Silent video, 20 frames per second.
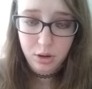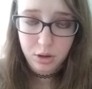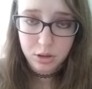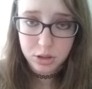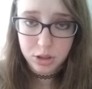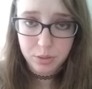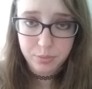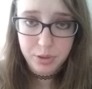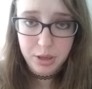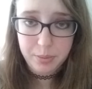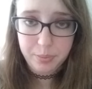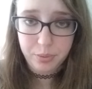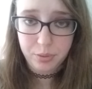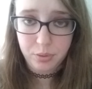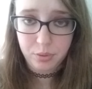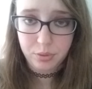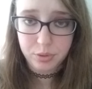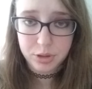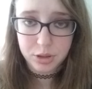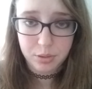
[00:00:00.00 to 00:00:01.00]
Some
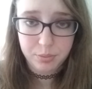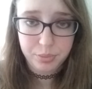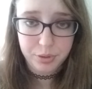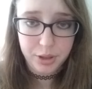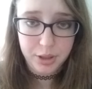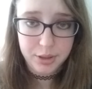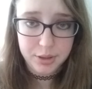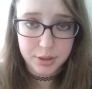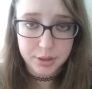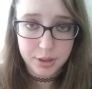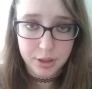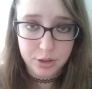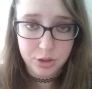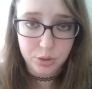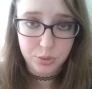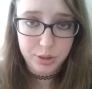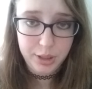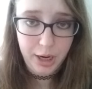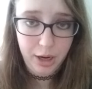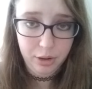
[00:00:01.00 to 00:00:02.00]
people, some places can
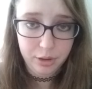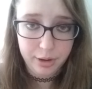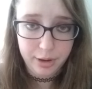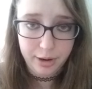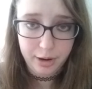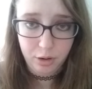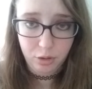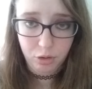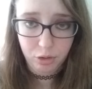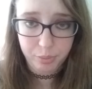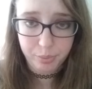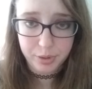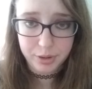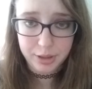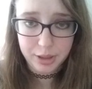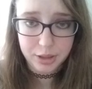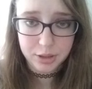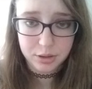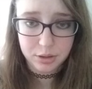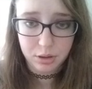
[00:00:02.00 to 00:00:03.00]
do telehealth, but
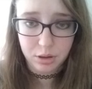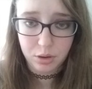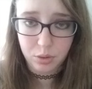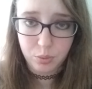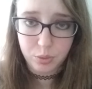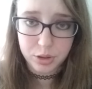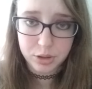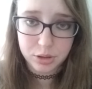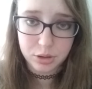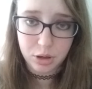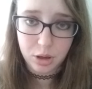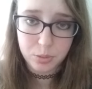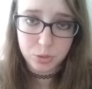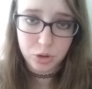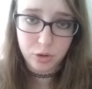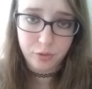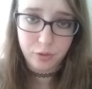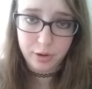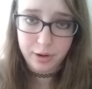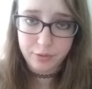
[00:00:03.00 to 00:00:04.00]
that's not always an
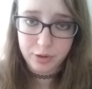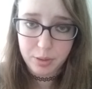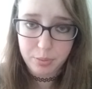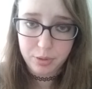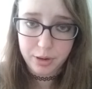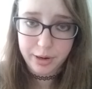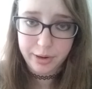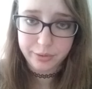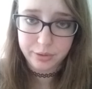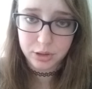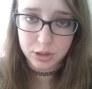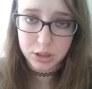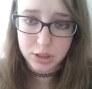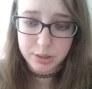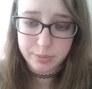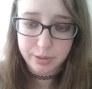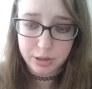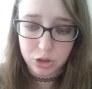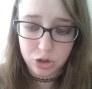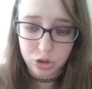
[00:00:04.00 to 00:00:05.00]
option for every practice,
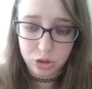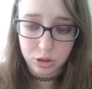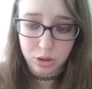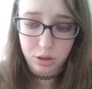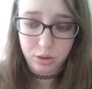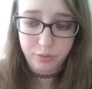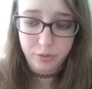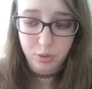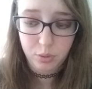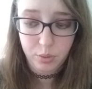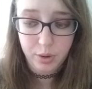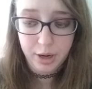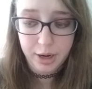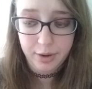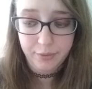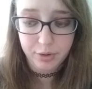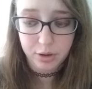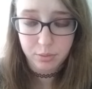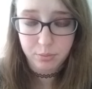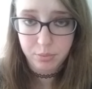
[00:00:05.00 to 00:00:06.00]
especially if you don't
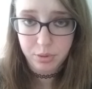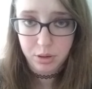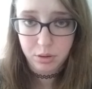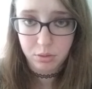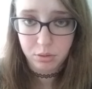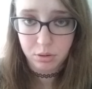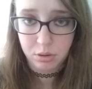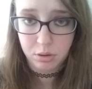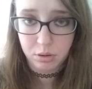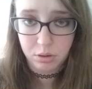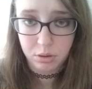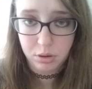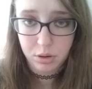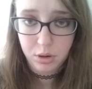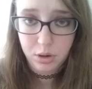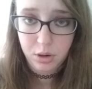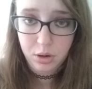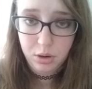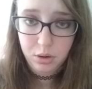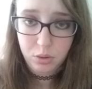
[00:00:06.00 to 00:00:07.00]
have a computer
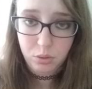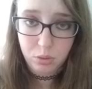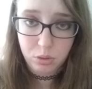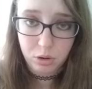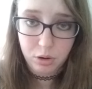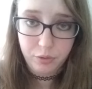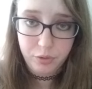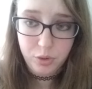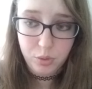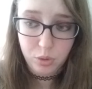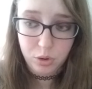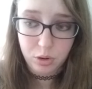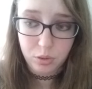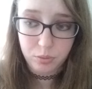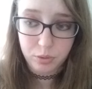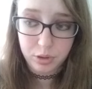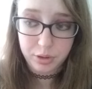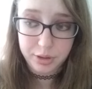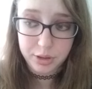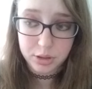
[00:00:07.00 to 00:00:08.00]
or if you are
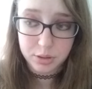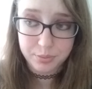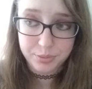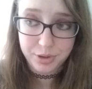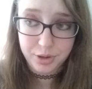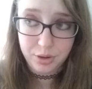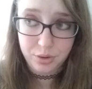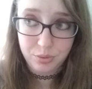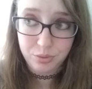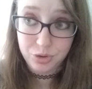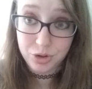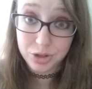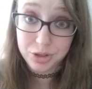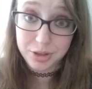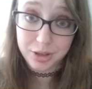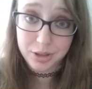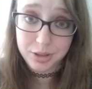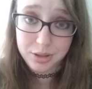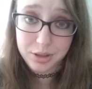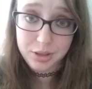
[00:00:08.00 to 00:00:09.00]
really somebody who just
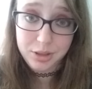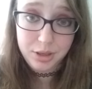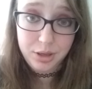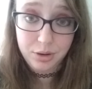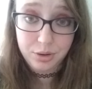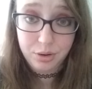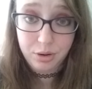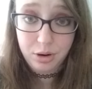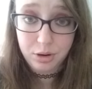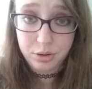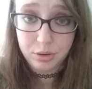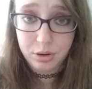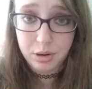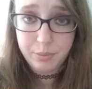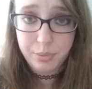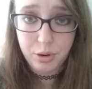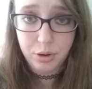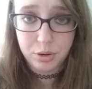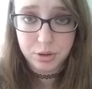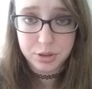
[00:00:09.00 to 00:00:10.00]
likes to see your doctor in
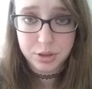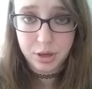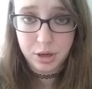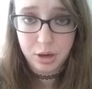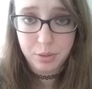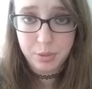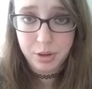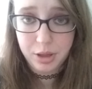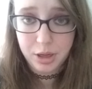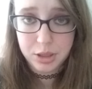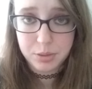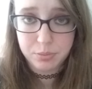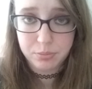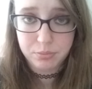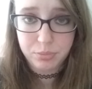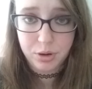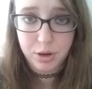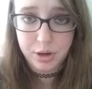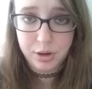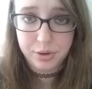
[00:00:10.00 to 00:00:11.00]
person. I mean, that's
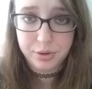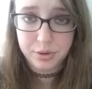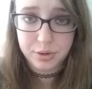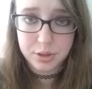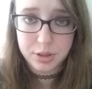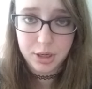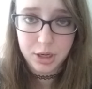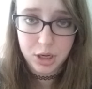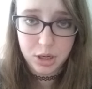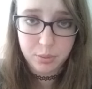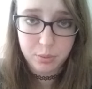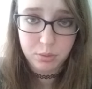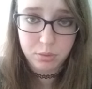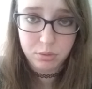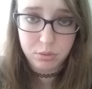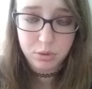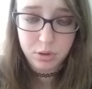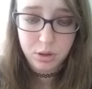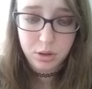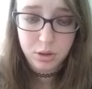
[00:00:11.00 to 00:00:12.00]
pretty
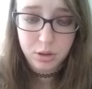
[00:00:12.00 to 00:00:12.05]
understandable.